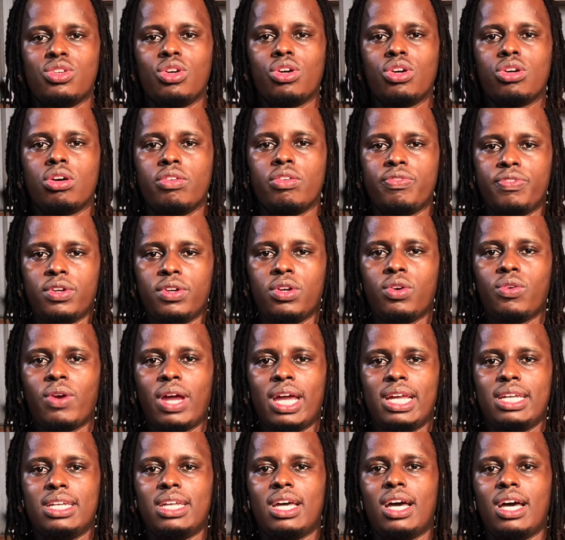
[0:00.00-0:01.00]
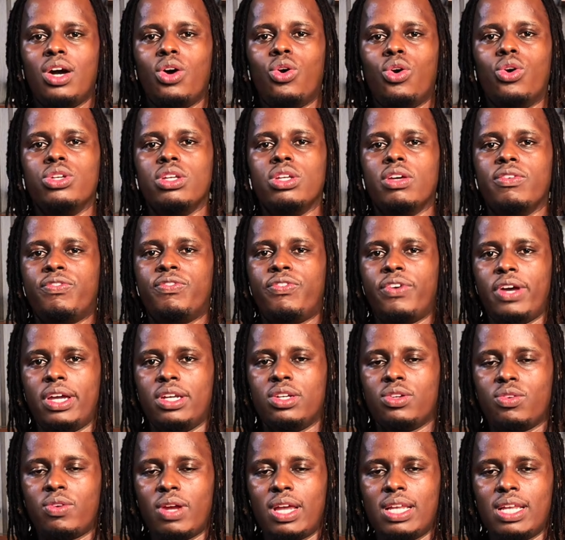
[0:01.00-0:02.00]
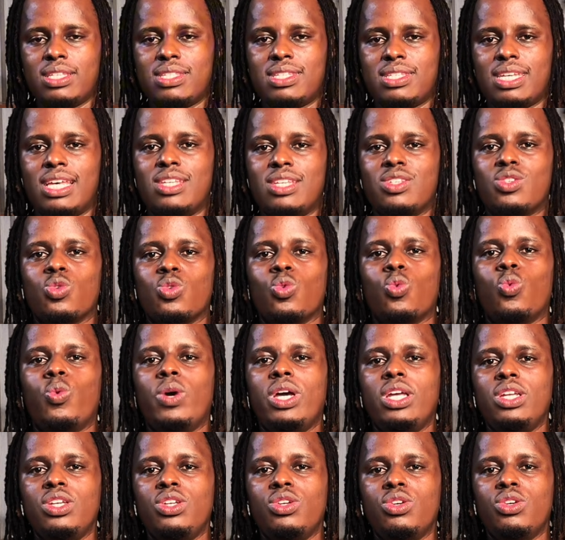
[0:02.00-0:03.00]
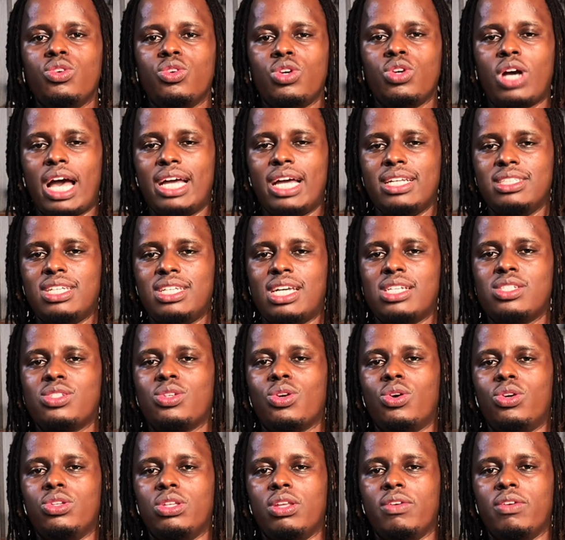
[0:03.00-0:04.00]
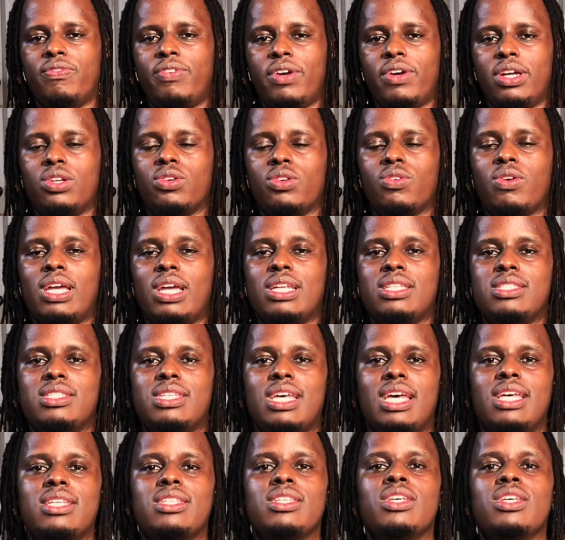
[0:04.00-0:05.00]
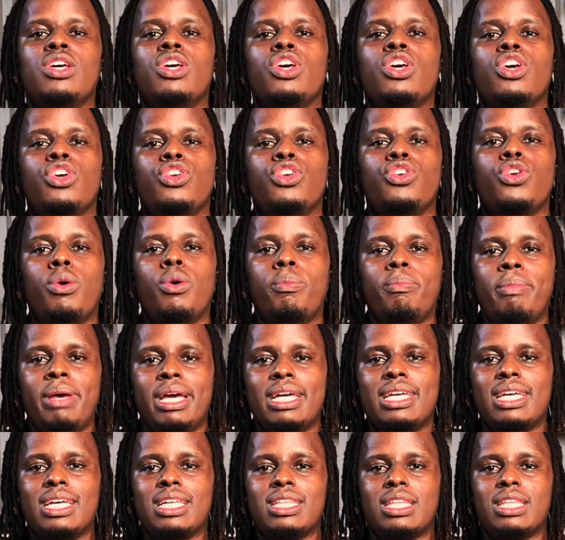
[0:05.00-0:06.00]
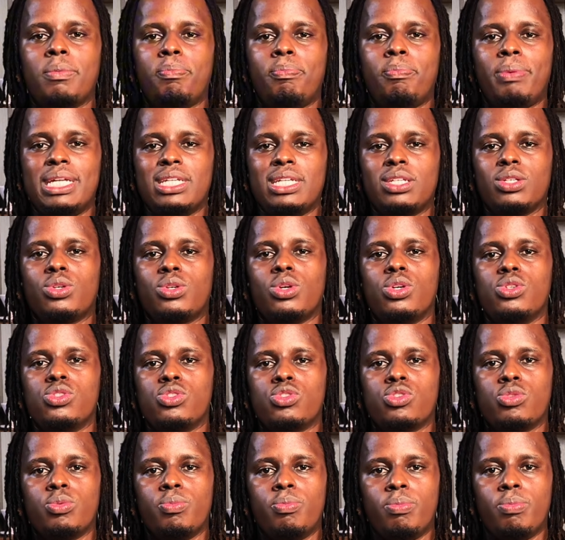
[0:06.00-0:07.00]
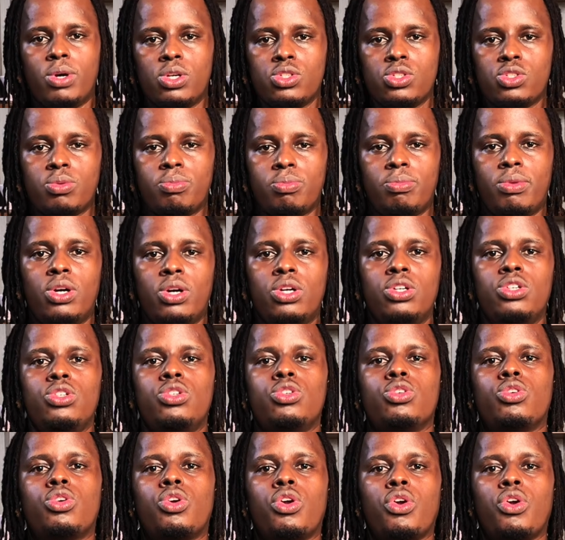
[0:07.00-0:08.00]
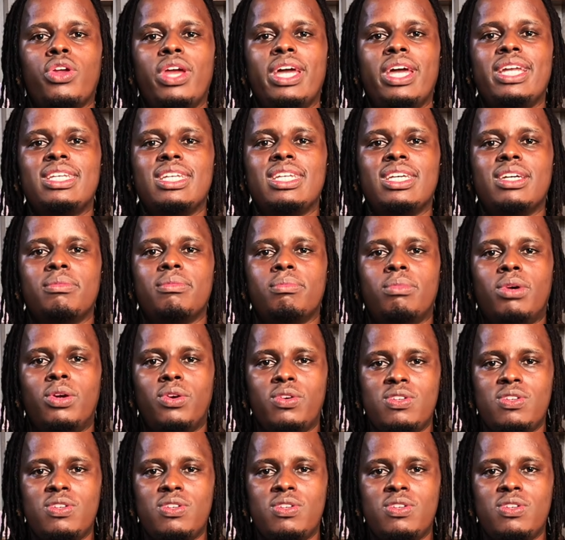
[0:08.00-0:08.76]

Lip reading: your coffee grinder on a fine grind size. When you adjust on the fine grind size, you're making the particles more small, creating more